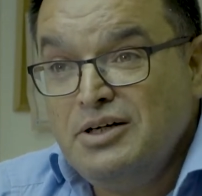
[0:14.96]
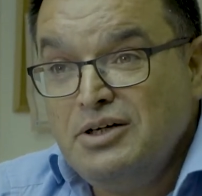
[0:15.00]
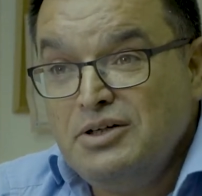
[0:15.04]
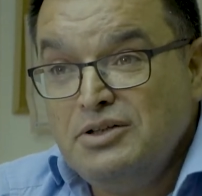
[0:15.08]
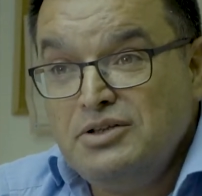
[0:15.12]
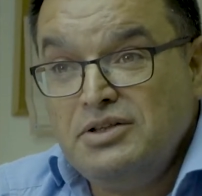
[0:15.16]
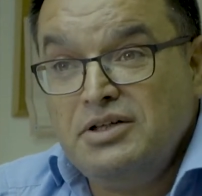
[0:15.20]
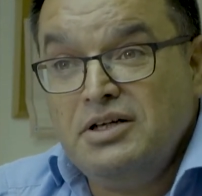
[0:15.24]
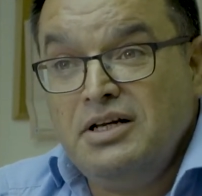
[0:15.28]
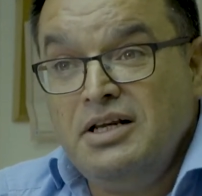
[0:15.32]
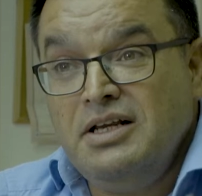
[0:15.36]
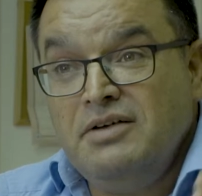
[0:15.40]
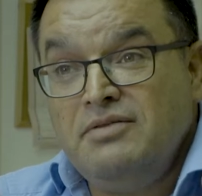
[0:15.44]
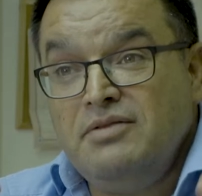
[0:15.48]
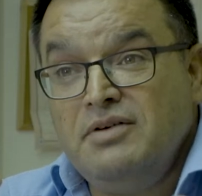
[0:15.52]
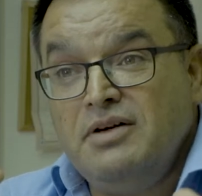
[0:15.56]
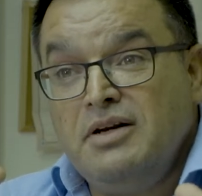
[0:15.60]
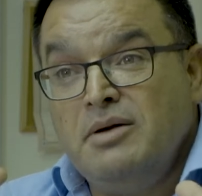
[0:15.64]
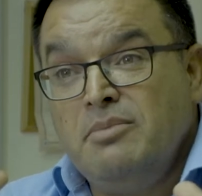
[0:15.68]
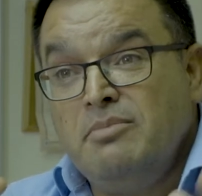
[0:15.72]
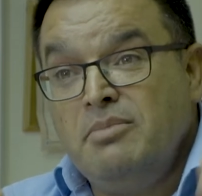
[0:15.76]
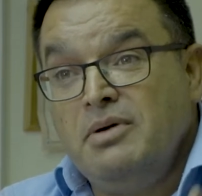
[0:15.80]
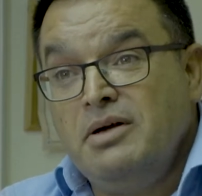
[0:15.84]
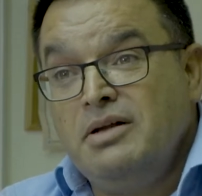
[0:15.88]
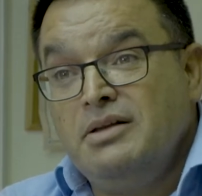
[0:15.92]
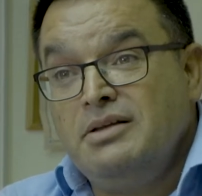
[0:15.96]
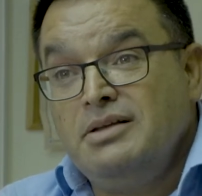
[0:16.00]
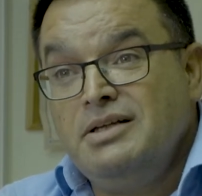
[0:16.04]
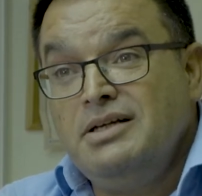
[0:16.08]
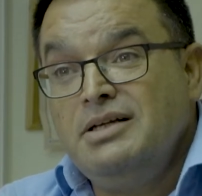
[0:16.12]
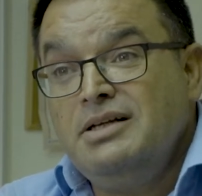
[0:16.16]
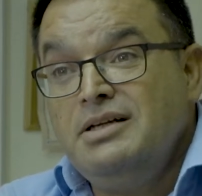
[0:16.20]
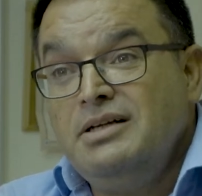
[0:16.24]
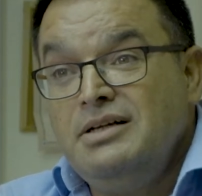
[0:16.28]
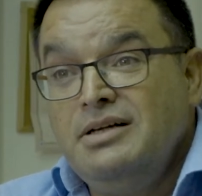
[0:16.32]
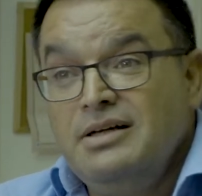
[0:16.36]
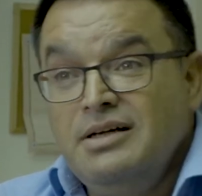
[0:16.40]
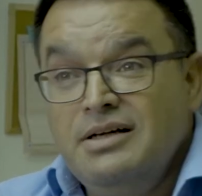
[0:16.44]
She live in a
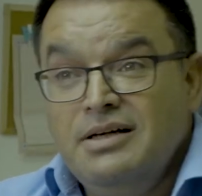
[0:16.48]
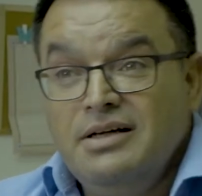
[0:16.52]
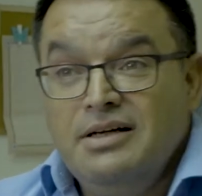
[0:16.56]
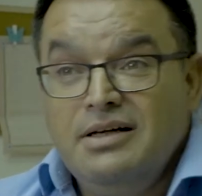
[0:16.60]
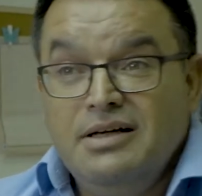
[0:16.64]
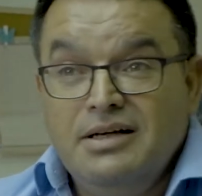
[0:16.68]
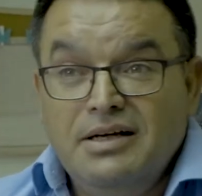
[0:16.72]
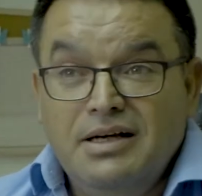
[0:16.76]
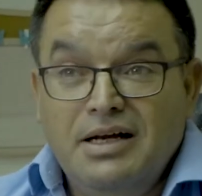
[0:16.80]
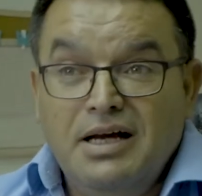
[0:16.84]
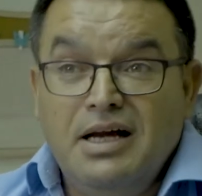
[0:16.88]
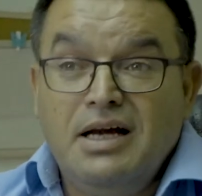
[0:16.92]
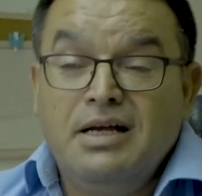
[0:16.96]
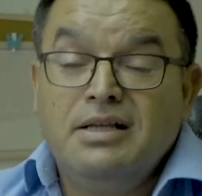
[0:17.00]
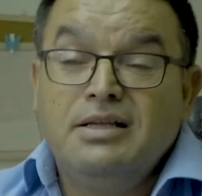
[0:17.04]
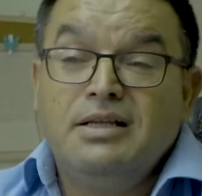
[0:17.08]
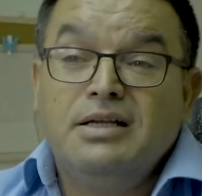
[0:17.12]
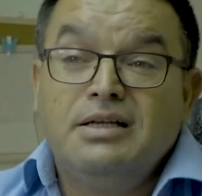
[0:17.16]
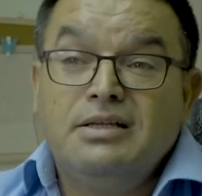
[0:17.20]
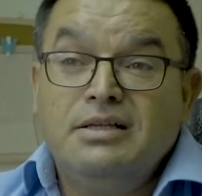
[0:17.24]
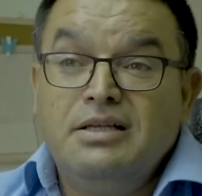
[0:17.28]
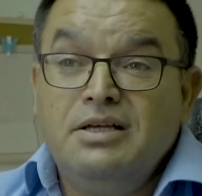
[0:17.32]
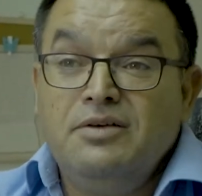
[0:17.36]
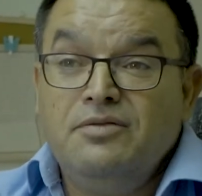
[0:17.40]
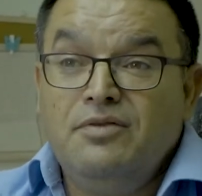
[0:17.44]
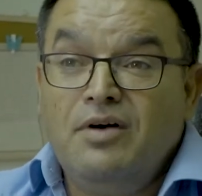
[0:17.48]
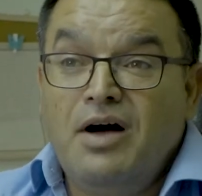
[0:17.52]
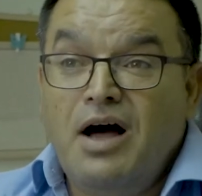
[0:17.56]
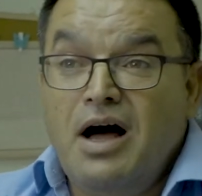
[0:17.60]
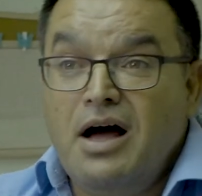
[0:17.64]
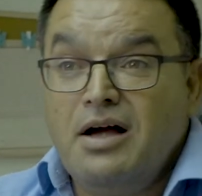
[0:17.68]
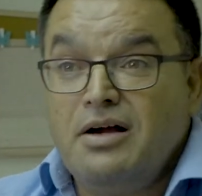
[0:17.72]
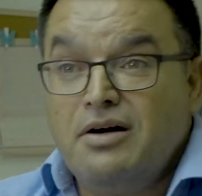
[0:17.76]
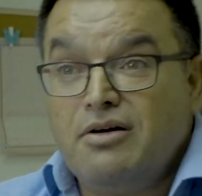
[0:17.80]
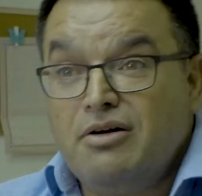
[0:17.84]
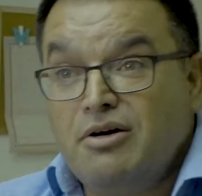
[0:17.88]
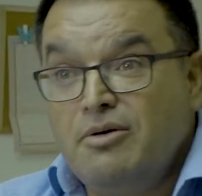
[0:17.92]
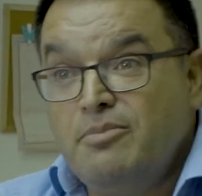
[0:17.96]
building, a Nativ
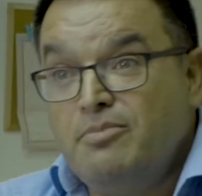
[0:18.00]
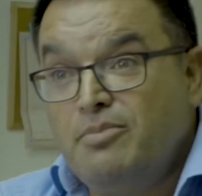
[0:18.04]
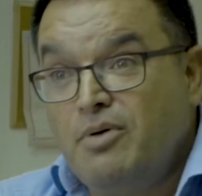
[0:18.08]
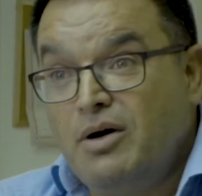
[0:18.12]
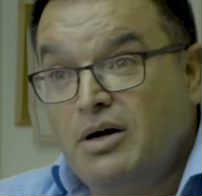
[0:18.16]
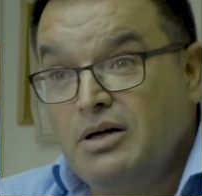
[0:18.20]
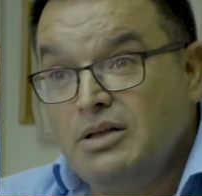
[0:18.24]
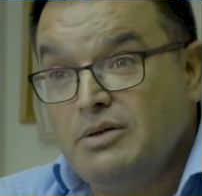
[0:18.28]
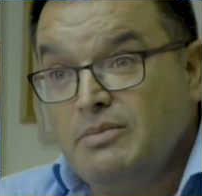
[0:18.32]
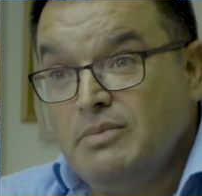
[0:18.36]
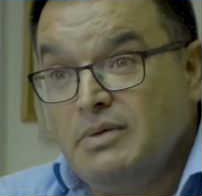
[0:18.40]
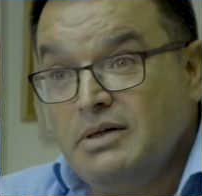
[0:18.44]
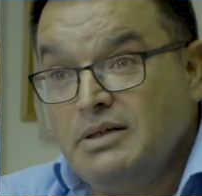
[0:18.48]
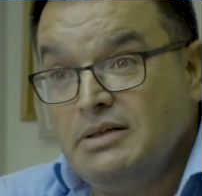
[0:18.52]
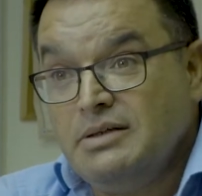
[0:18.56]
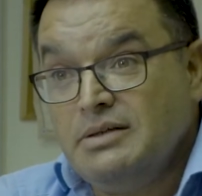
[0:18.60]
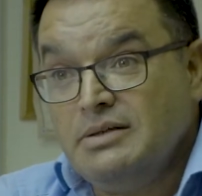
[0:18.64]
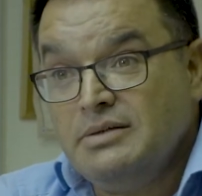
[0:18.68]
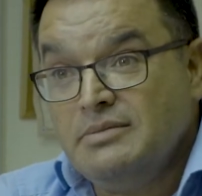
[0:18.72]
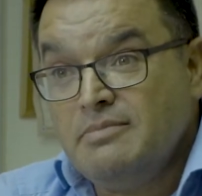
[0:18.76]
higher apartment.